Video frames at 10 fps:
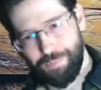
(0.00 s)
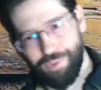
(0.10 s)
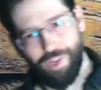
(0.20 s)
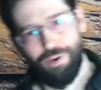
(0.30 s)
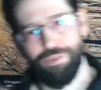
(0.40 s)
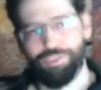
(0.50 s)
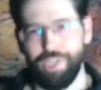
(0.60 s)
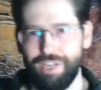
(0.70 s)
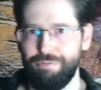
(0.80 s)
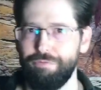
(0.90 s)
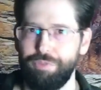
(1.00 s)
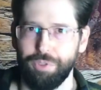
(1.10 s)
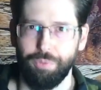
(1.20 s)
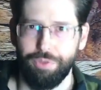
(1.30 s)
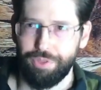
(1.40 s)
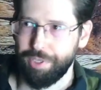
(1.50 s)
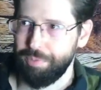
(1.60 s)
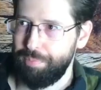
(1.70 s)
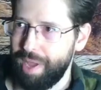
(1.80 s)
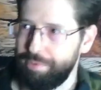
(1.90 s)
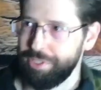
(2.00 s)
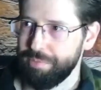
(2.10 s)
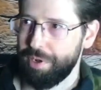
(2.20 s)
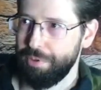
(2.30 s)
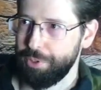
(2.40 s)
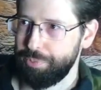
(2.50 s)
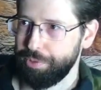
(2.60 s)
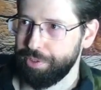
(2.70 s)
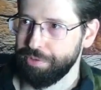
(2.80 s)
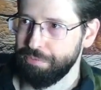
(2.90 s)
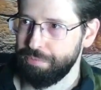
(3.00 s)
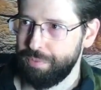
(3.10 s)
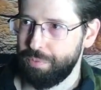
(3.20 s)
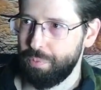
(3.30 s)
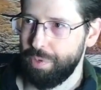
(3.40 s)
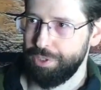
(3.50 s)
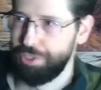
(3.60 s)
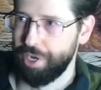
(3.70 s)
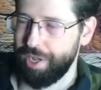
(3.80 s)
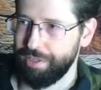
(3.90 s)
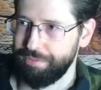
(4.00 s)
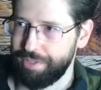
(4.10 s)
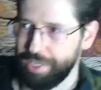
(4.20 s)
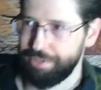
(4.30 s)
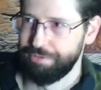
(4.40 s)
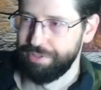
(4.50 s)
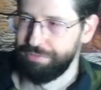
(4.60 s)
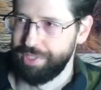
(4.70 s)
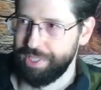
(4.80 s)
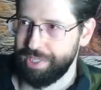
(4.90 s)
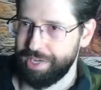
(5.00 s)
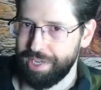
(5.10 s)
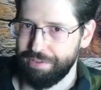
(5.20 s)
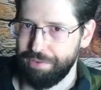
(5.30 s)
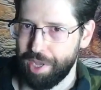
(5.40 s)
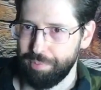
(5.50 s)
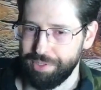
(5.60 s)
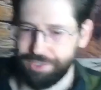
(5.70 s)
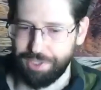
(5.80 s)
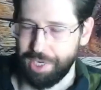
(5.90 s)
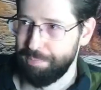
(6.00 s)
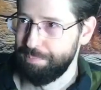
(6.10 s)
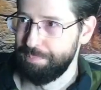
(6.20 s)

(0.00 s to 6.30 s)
I was saved and filled with the baptism of the Holy Spirit in one shot at the age of 15, and I have not been the same.